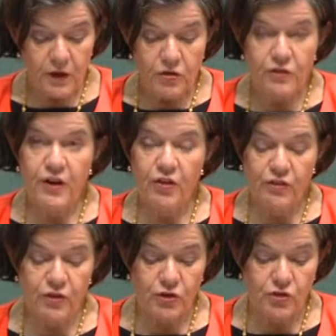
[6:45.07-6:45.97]
Defence
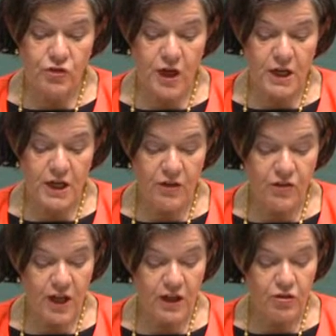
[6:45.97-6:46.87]
Force trainees
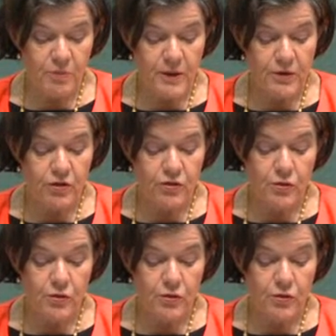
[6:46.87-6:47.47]
gain experience